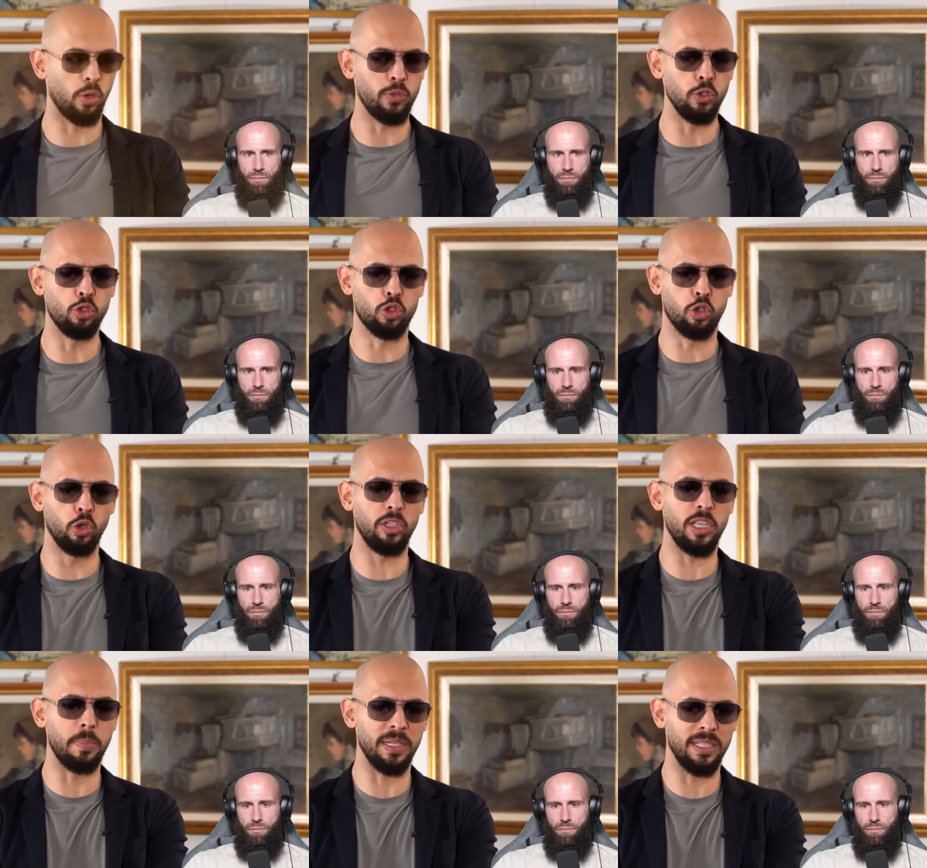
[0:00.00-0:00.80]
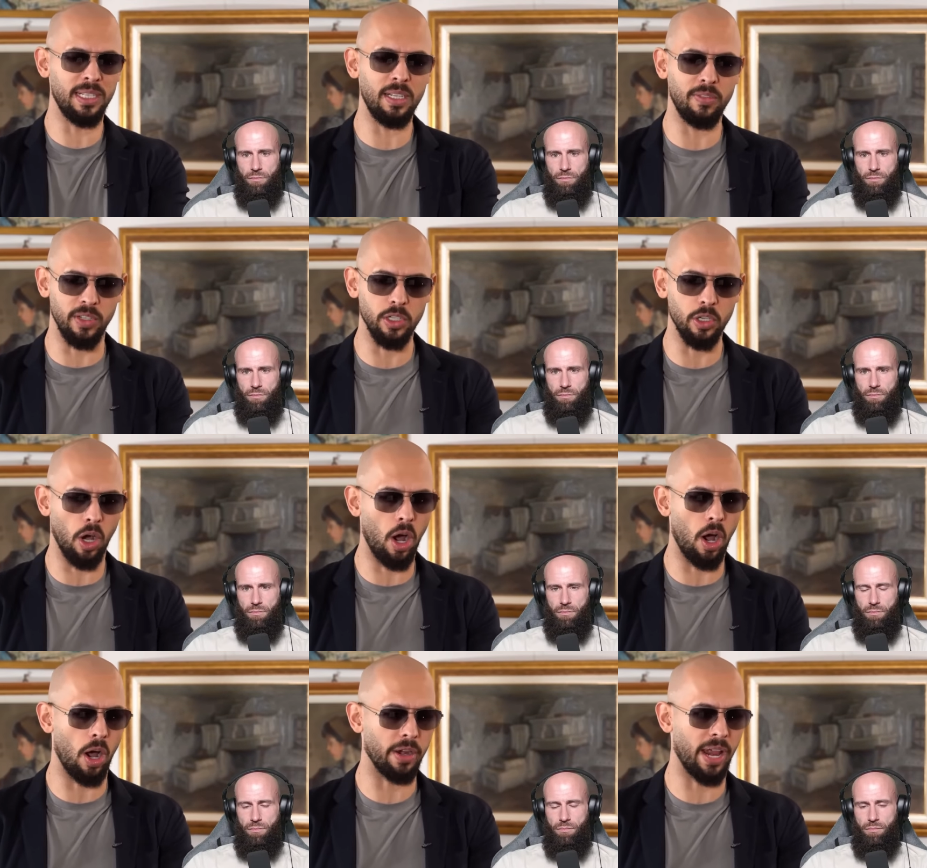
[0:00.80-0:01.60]
Speaker 1: So if you truly believe in
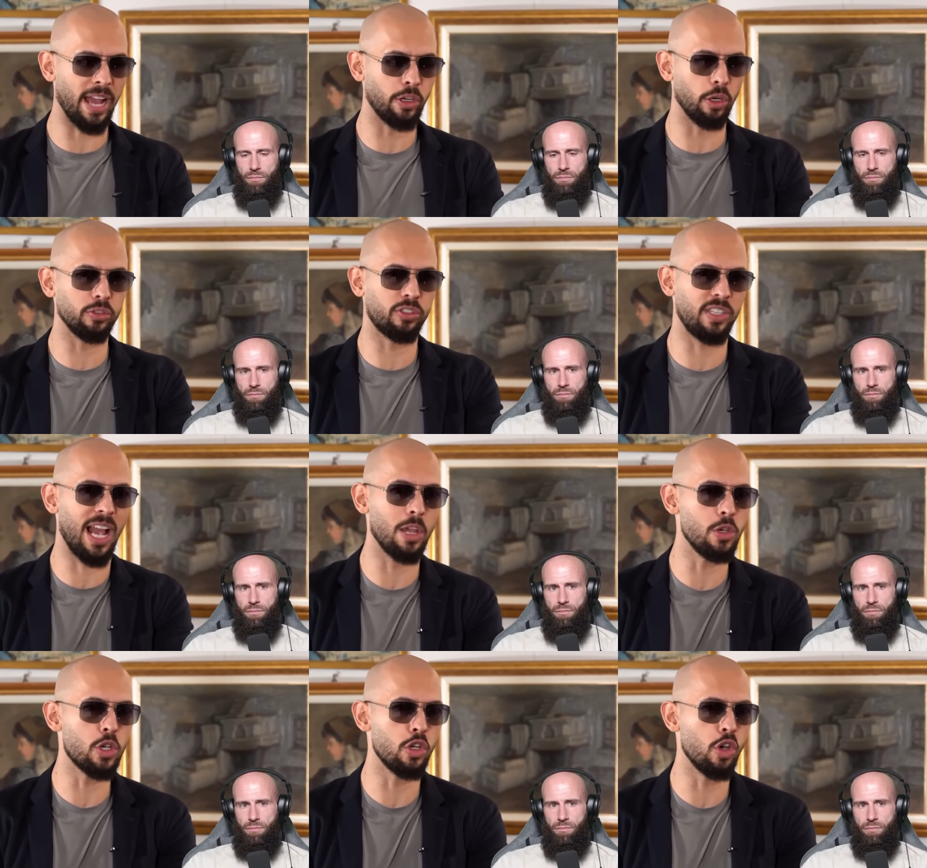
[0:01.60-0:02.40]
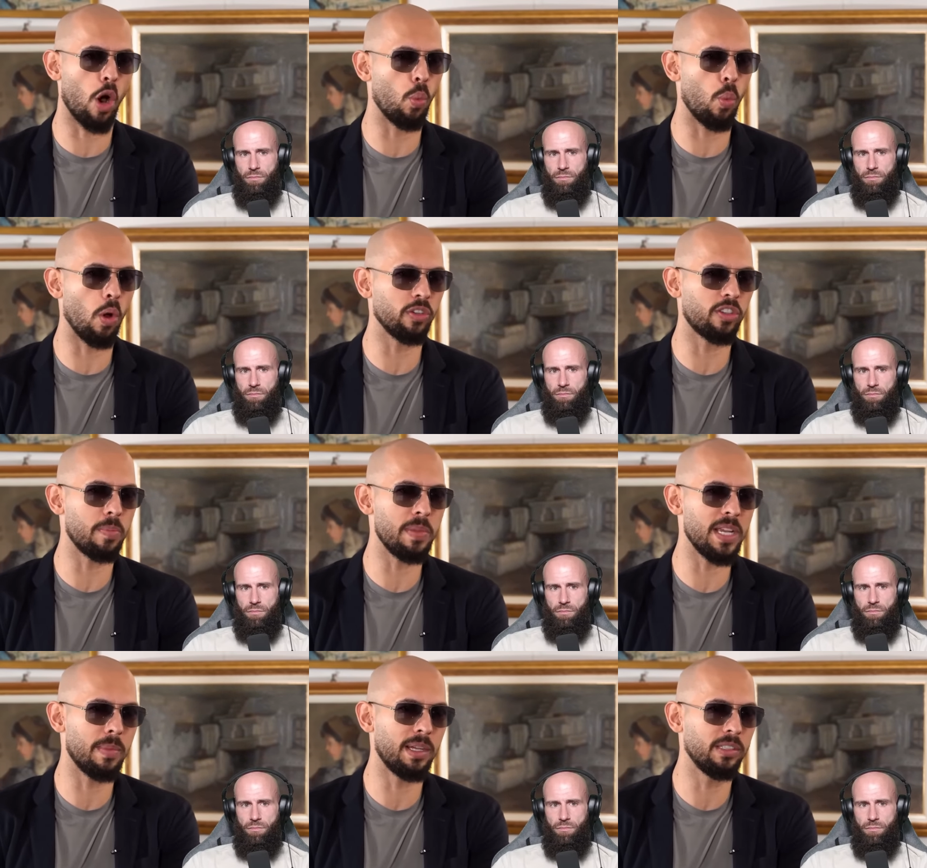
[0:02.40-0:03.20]
God, I don't see how you could not want to
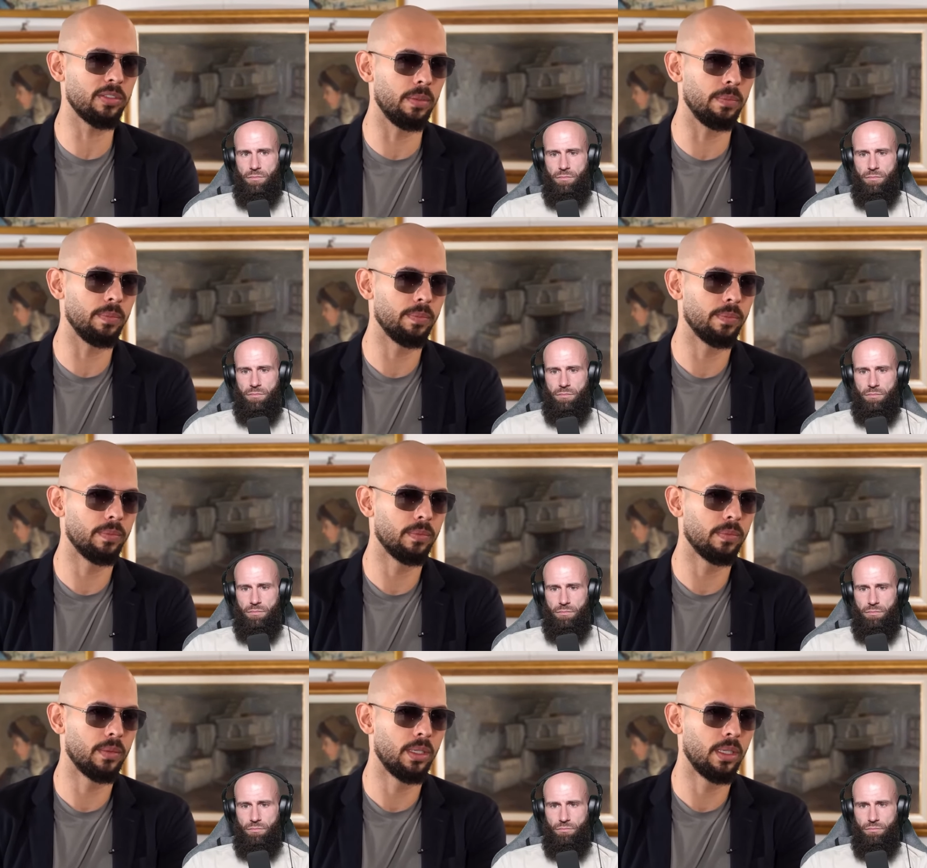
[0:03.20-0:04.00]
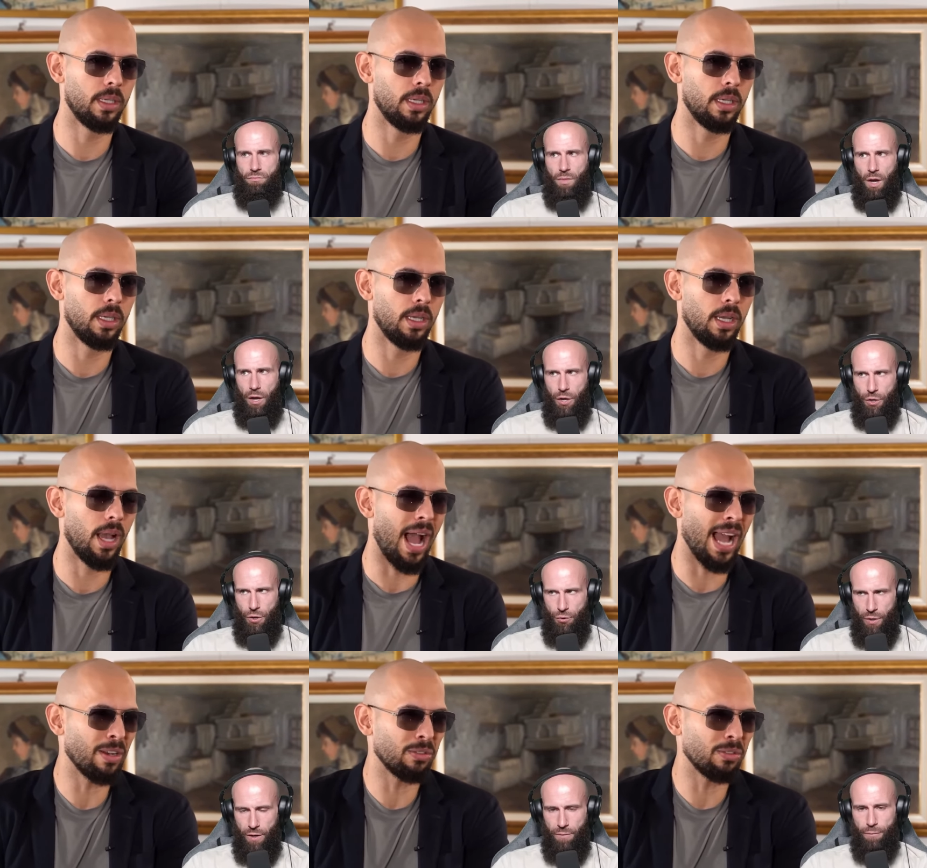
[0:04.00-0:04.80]
be a Muslim.
Speaker 2: I
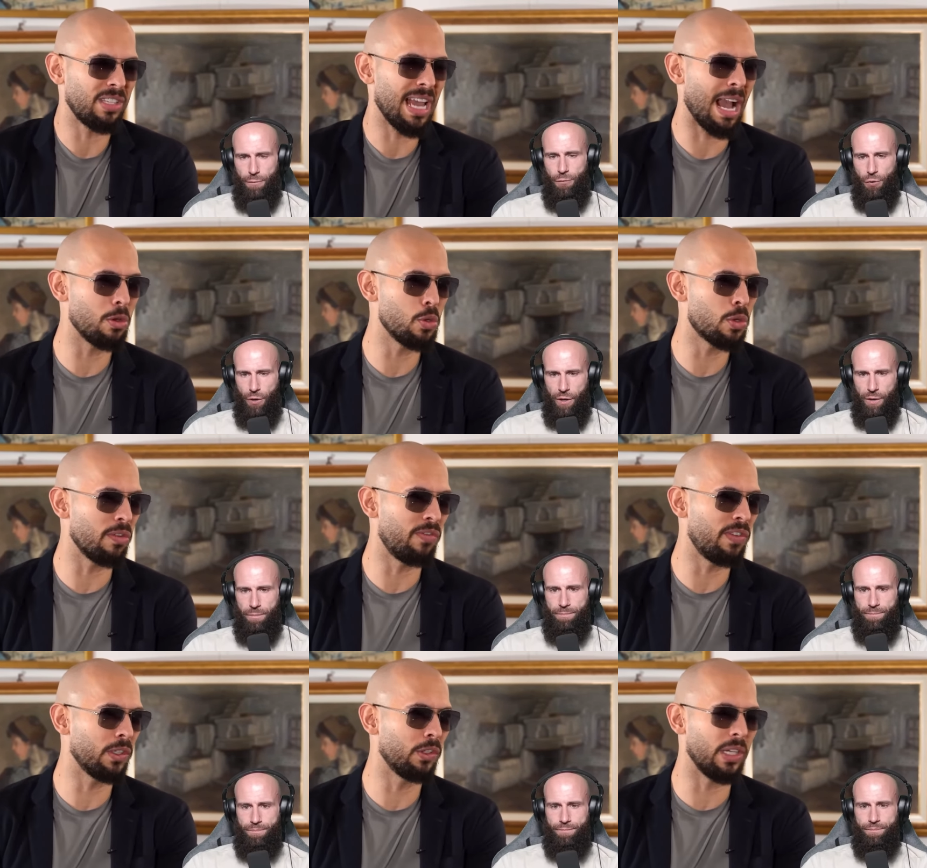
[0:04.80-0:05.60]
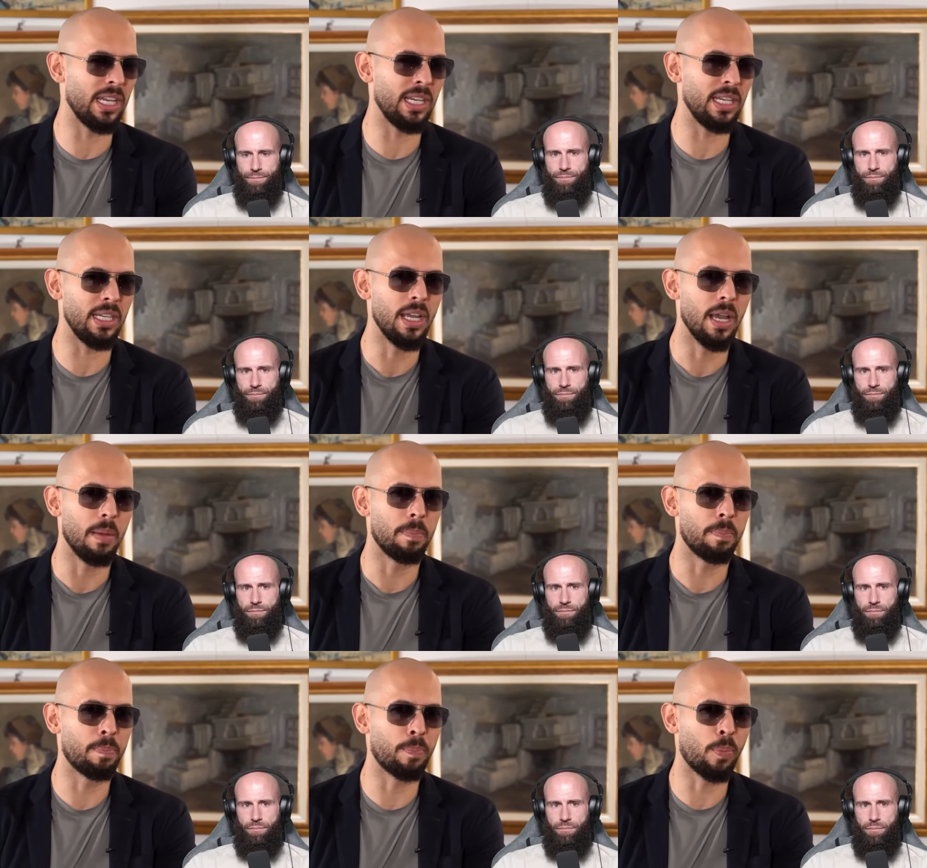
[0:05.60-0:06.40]
agree.
Speaker 1: I don't fully see how you can feel any
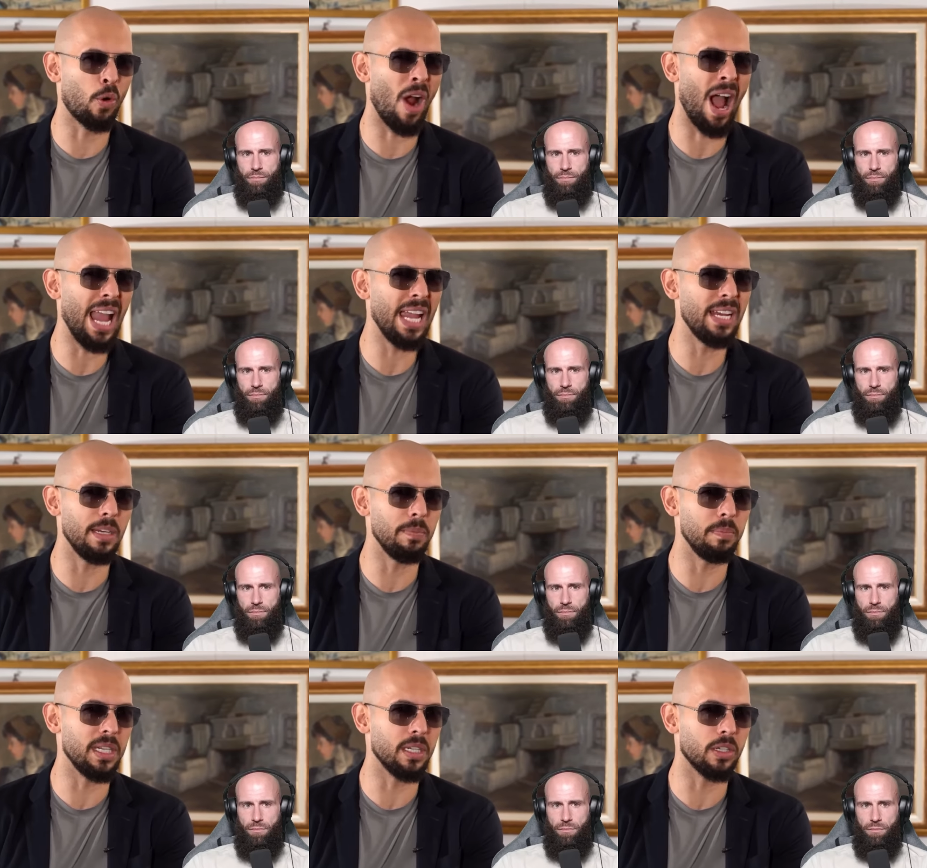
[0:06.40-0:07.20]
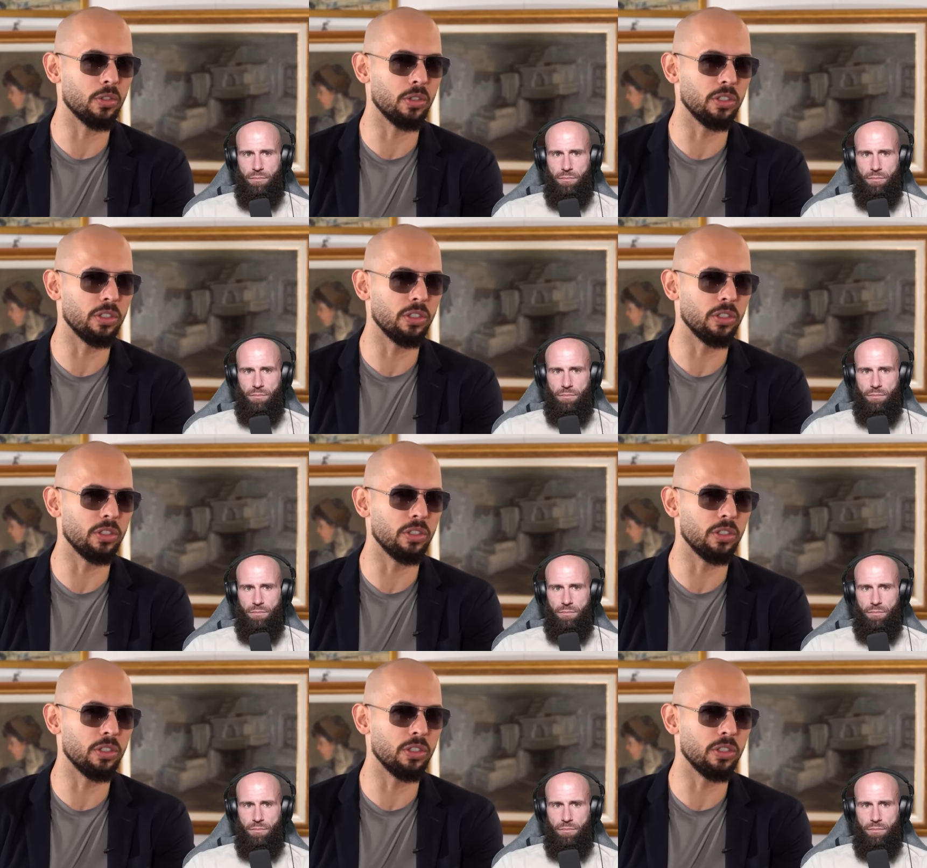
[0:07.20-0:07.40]
pride in being a